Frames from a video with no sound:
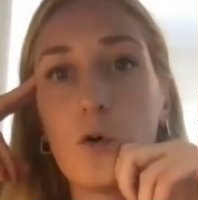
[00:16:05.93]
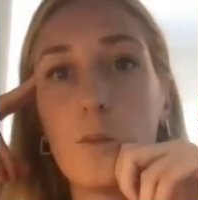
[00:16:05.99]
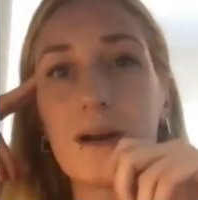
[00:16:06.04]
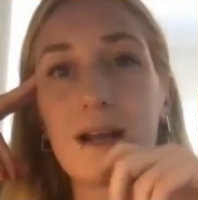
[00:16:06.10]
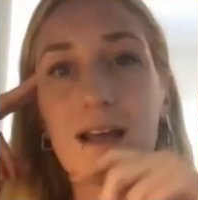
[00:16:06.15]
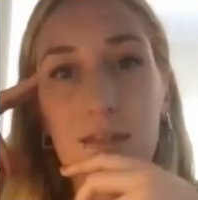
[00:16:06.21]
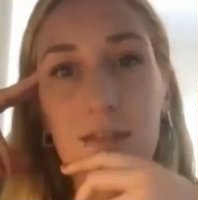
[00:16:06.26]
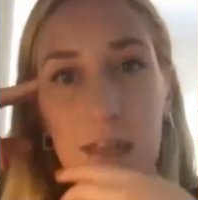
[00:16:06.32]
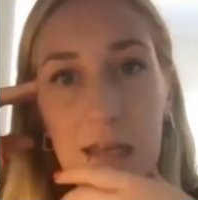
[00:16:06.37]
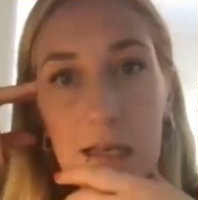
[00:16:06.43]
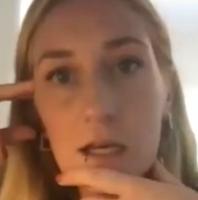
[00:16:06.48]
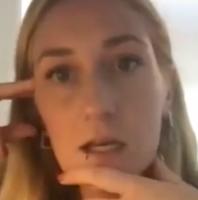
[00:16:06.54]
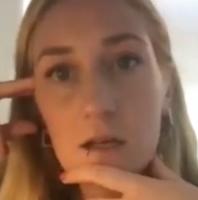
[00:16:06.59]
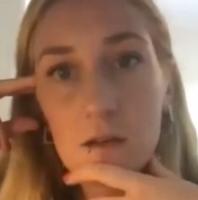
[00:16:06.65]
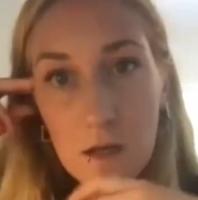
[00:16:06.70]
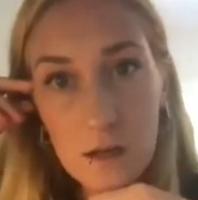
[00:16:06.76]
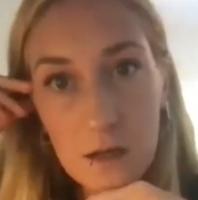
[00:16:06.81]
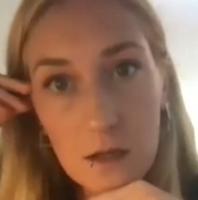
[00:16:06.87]
But I think
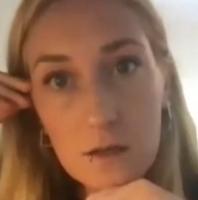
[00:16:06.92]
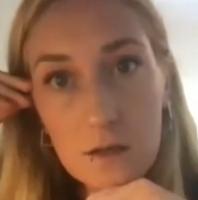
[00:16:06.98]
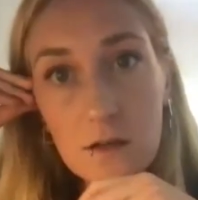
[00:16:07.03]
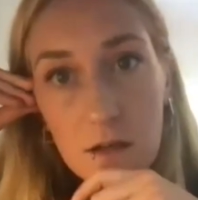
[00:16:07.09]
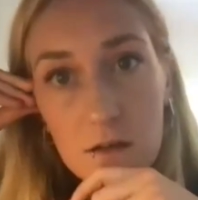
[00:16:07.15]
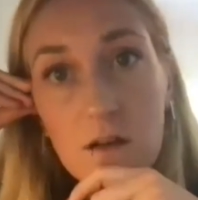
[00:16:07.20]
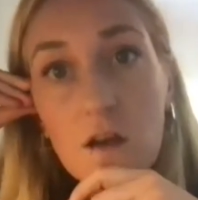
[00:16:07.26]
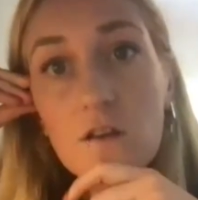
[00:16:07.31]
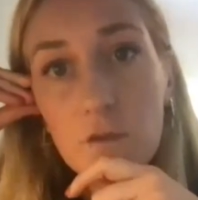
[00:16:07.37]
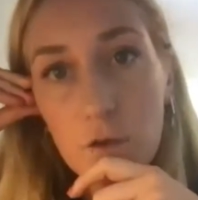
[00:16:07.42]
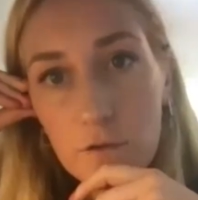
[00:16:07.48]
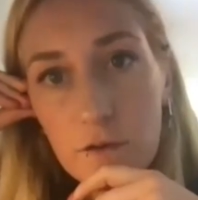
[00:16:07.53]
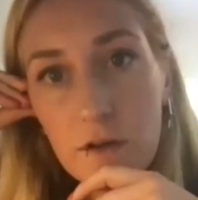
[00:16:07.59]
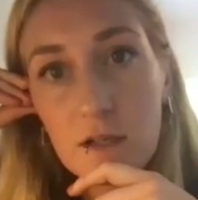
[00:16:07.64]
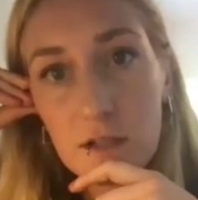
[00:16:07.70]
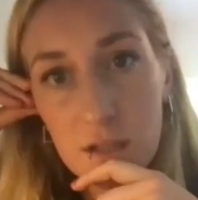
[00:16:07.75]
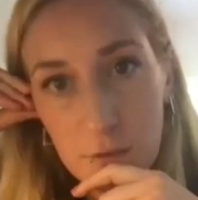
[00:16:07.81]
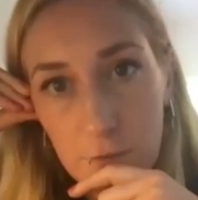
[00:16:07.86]
it does feel
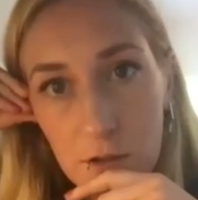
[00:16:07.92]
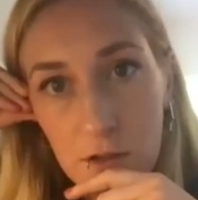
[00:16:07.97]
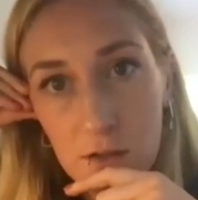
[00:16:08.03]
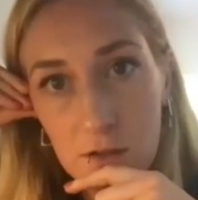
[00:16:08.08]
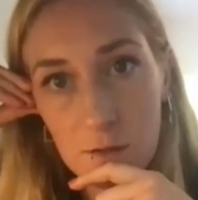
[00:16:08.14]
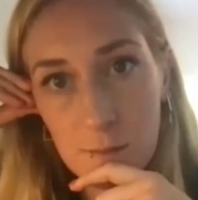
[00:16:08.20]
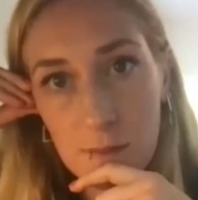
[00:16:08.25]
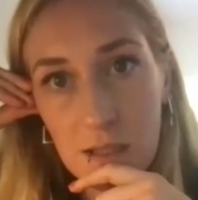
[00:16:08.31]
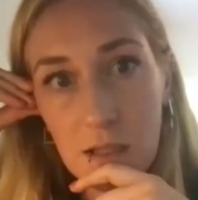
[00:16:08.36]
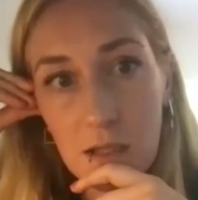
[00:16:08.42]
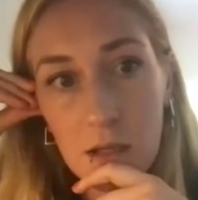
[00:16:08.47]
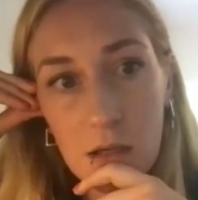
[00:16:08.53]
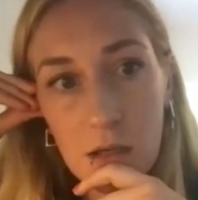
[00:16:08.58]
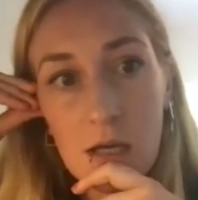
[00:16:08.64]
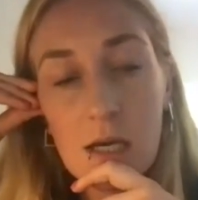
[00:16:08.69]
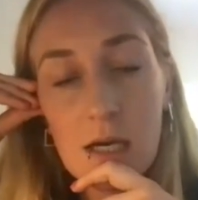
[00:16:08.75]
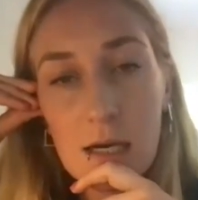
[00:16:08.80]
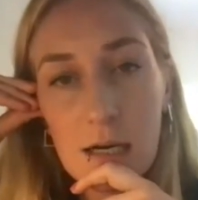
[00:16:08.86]
very different to me
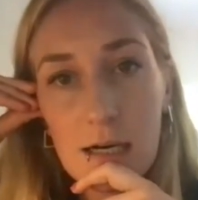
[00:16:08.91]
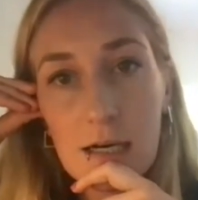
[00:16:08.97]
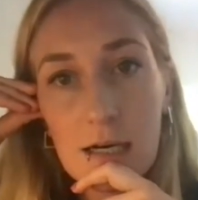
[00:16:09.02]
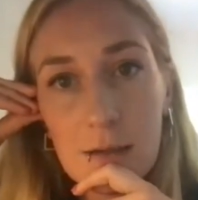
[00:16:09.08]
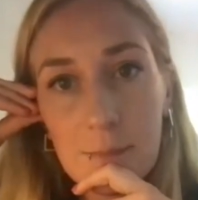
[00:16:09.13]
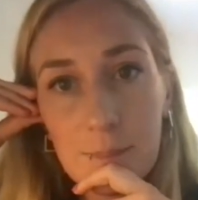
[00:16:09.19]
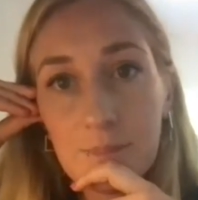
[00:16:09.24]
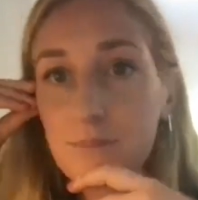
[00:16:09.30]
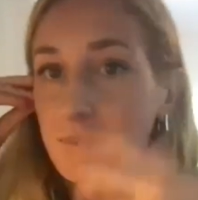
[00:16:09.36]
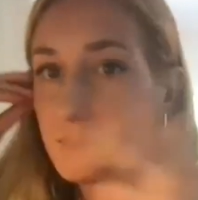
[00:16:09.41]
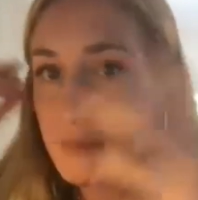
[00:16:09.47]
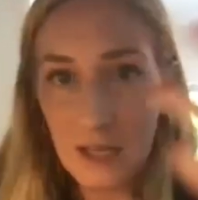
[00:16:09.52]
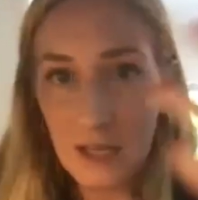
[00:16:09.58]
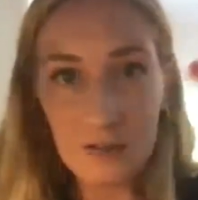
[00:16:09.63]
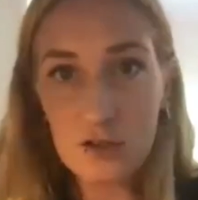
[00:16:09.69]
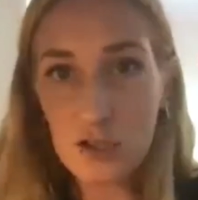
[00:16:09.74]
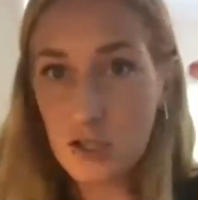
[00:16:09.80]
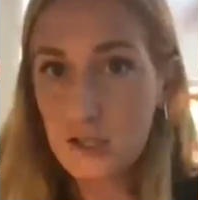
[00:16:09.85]

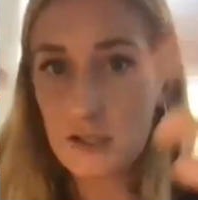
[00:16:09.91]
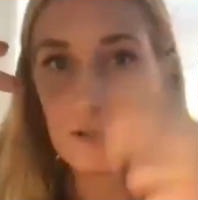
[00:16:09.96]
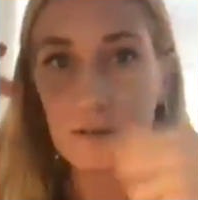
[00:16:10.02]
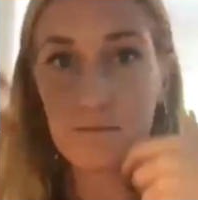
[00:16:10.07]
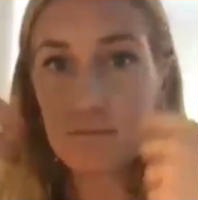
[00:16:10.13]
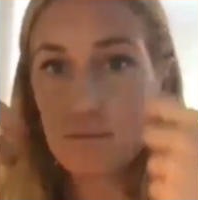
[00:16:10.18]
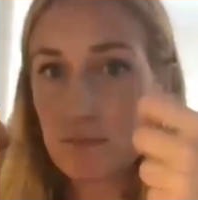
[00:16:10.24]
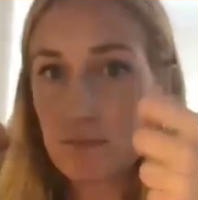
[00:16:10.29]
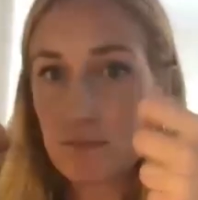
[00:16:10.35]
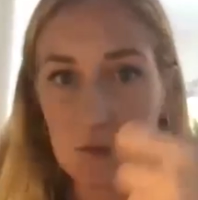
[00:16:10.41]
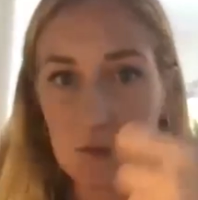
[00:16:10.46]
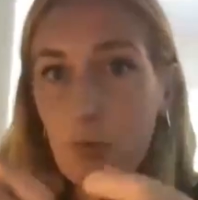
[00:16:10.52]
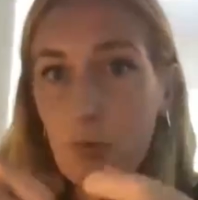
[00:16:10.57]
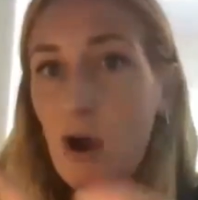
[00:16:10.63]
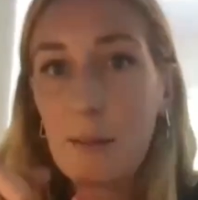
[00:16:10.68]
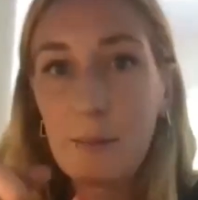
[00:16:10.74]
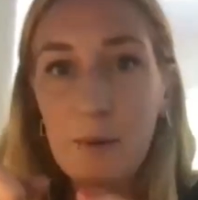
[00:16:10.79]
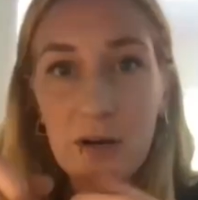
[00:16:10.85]
than just the
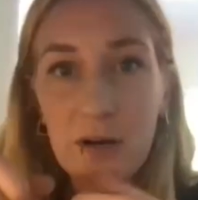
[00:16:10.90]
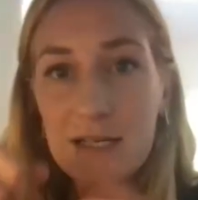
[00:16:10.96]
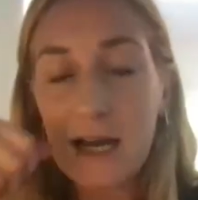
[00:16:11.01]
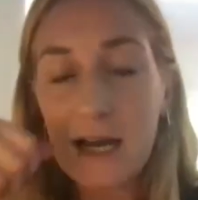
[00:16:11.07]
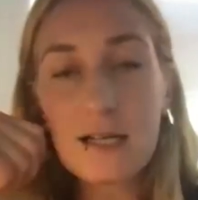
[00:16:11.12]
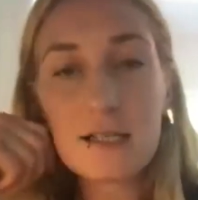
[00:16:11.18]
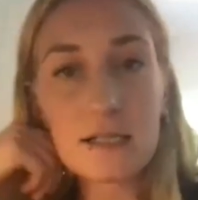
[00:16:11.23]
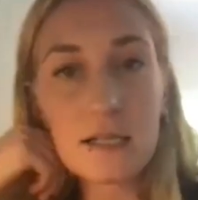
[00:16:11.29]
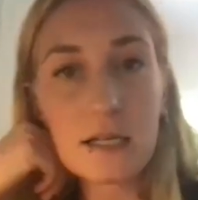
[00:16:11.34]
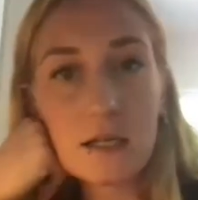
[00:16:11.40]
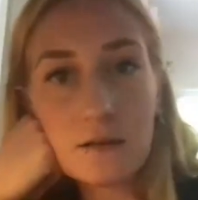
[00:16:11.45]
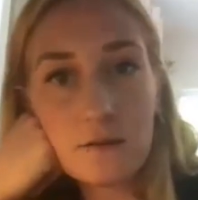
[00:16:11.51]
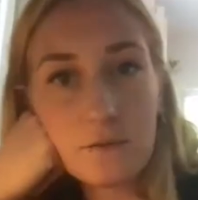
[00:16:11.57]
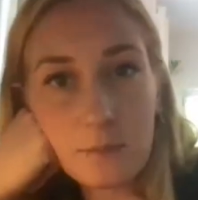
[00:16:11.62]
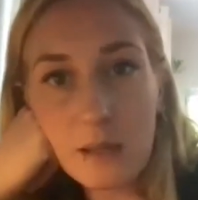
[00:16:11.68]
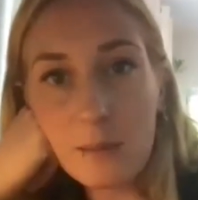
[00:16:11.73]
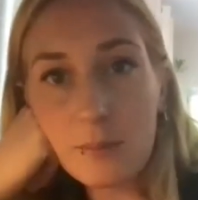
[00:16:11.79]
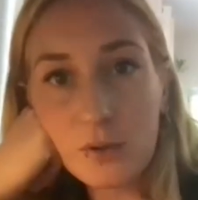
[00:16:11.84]
primary texting
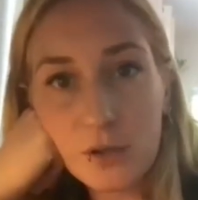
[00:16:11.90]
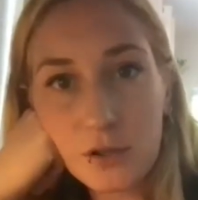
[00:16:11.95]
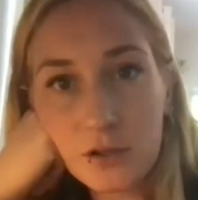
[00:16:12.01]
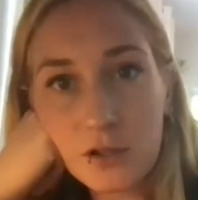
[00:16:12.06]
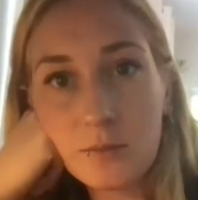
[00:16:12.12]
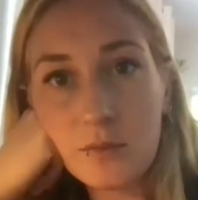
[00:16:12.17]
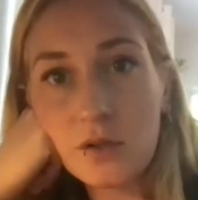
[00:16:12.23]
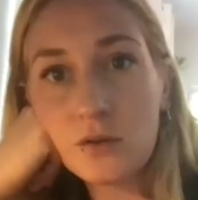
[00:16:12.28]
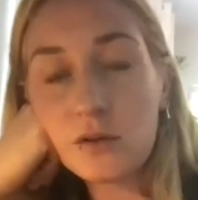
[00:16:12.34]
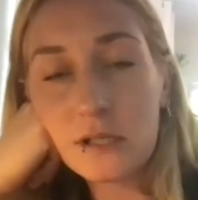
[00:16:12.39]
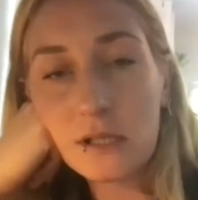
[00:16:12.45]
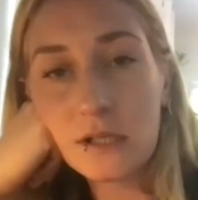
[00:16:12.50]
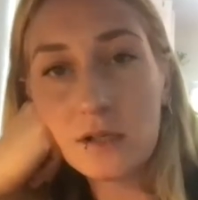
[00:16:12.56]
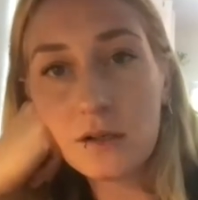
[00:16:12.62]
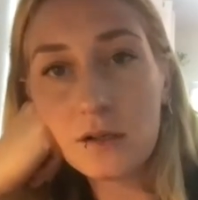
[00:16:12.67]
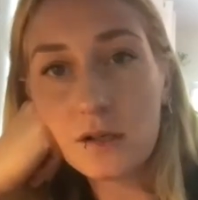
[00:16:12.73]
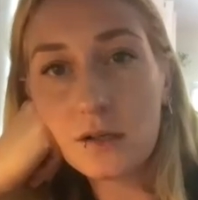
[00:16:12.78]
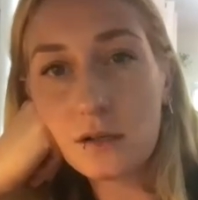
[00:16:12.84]
of people in your community
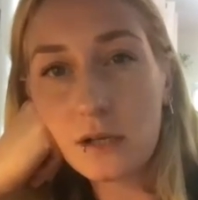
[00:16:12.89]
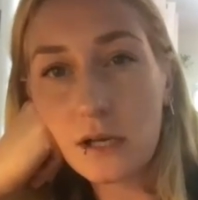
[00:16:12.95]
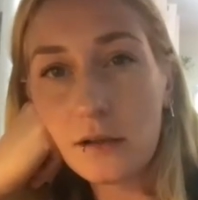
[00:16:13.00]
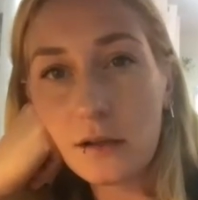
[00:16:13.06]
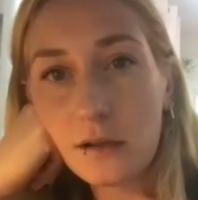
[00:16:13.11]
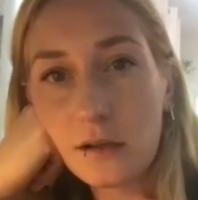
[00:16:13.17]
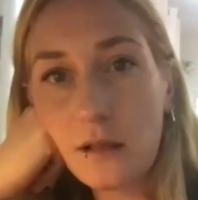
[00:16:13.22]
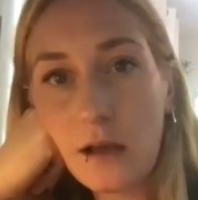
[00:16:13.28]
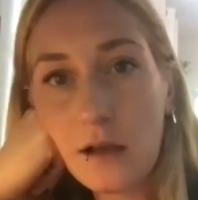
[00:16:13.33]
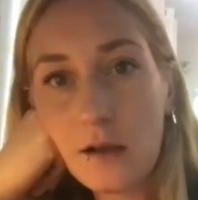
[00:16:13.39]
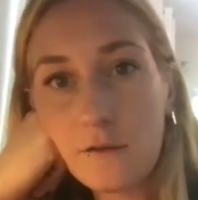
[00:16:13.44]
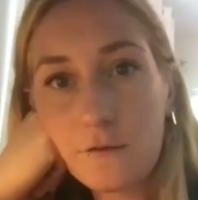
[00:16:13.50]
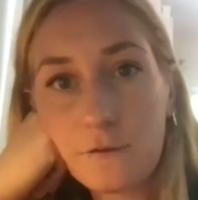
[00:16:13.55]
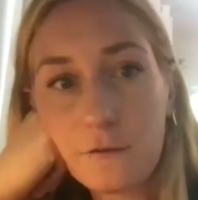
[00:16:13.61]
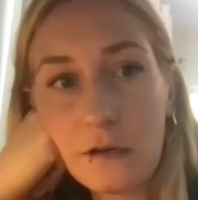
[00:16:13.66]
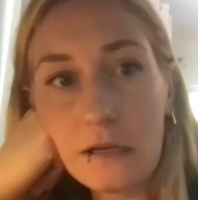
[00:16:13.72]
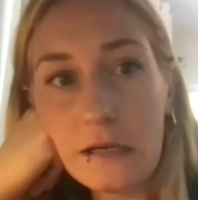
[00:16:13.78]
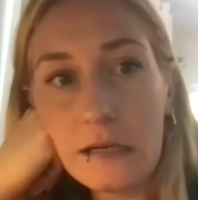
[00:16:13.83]
or your daily life.
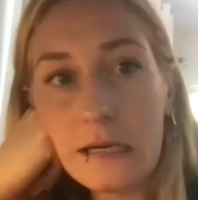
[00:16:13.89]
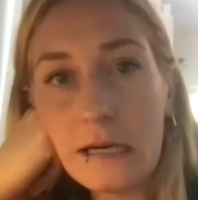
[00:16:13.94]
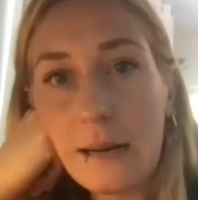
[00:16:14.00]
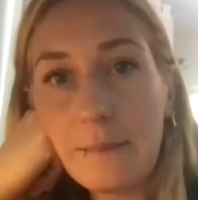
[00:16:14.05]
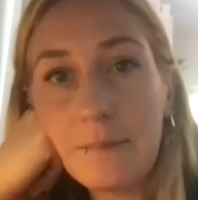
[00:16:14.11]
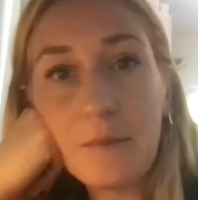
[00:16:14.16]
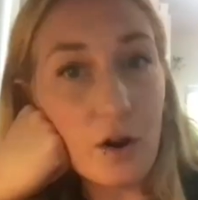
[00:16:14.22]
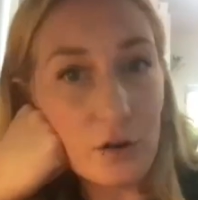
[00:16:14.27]
Well,